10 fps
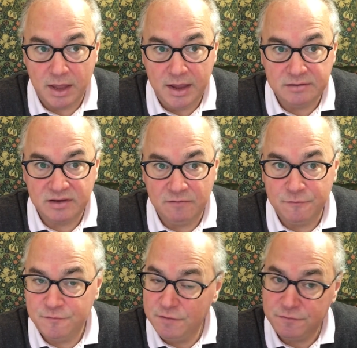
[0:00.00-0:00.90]

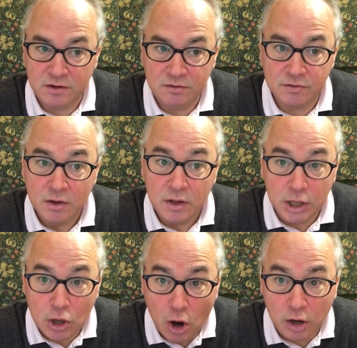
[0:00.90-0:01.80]
1850s
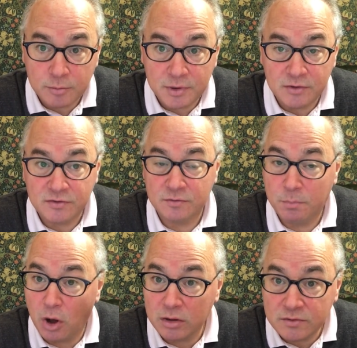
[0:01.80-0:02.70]
economist,
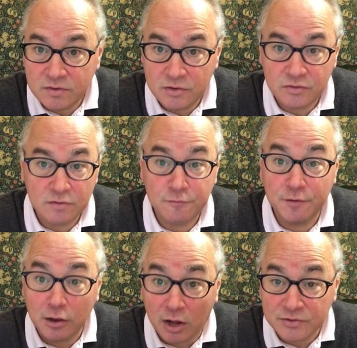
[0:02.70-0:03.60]
politician,
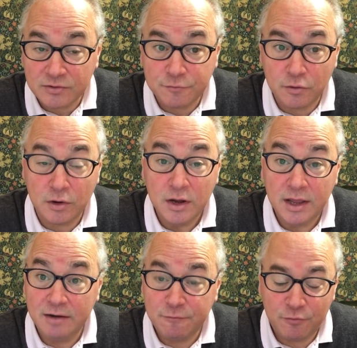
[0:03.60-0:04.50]
philosopher
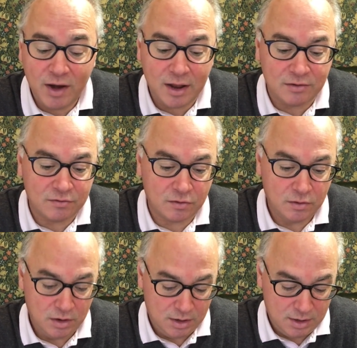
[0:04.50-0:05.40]
in France.
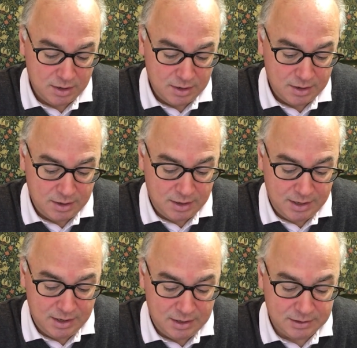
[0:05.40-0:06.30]

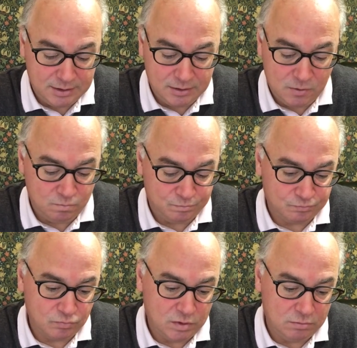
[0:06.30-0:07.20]
And
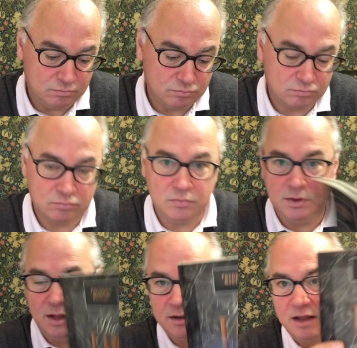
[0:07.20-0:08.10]

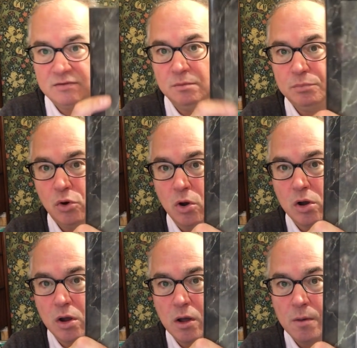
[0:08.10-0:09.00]
that's the
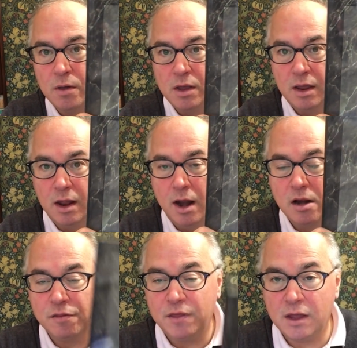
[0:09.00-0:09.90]
book. And
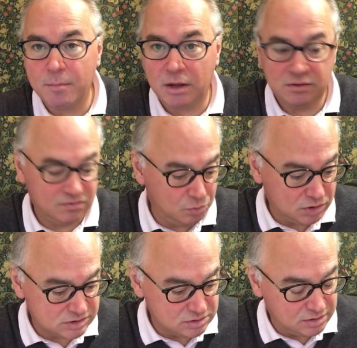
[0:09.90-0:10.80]
the thing about these
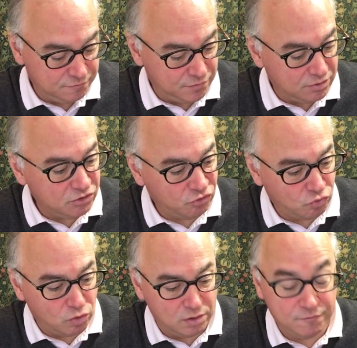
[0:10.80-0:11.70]
books is they're very
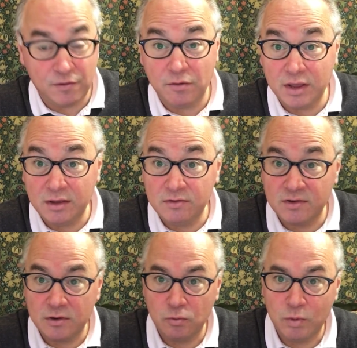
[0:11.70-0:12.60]
short, very
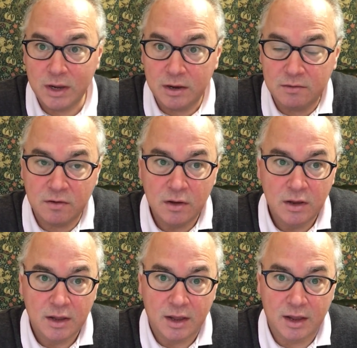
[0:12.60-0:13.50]
easy to read,
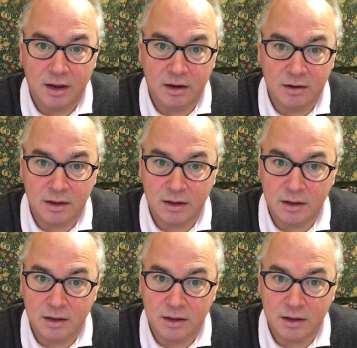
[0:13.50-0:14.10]
and